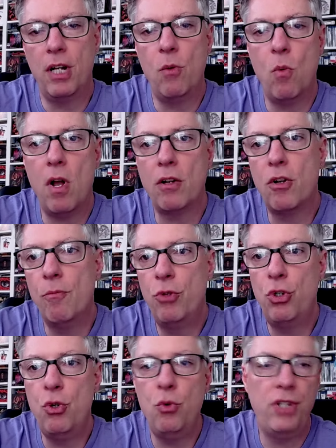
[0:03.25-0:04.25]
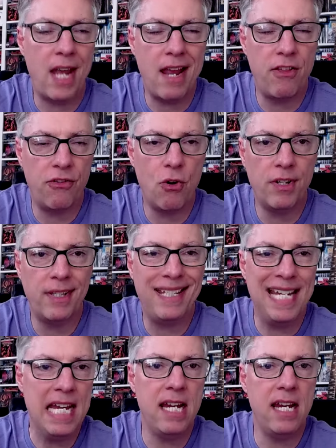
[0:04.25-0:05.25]
Welcome to day
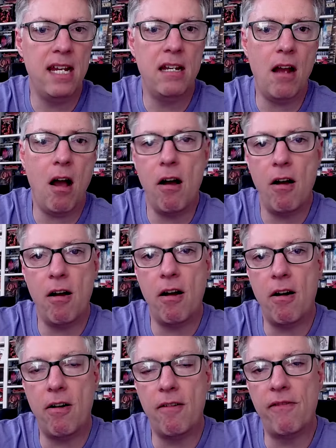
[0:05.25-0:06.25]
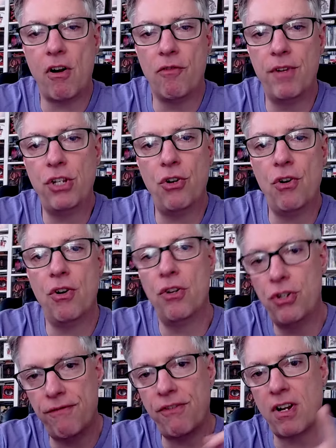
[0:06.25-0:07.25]
13 of our return
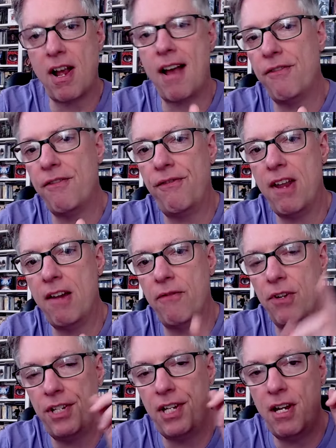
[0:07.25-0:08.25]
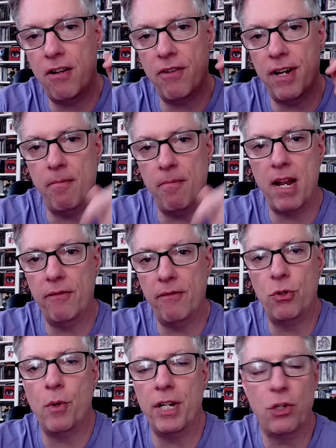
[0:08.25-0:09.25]
to Forgotten Favorites here in May of
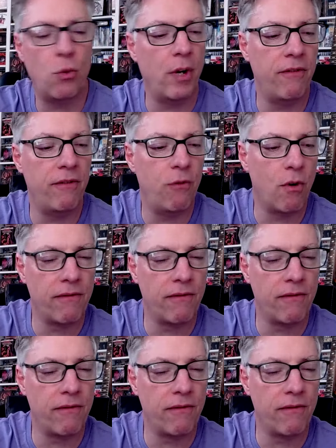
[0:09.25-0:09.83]
2024.